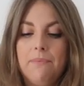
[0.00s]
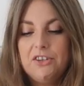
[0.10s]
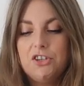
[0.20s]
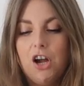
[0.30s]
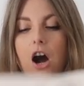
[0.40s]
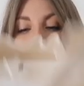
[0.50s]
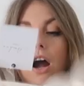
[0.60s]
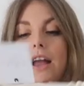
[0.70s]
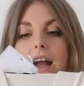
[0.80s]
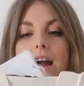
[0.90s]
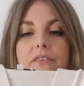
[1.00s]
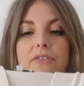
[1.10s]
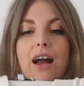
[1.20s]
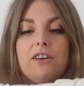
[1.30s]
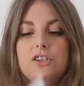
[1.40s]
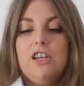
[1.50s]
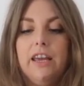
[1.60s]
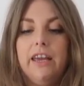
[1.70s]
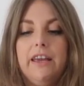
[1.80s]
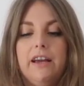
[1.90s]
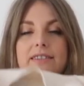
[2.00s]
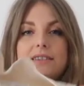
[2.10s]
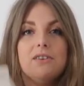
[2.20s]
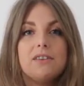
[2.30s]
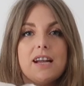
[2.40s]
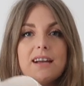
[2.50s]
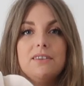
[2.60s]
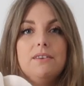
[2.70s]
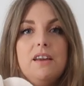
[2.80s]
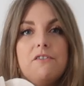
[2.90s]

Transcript: which I have actually still got the tags on,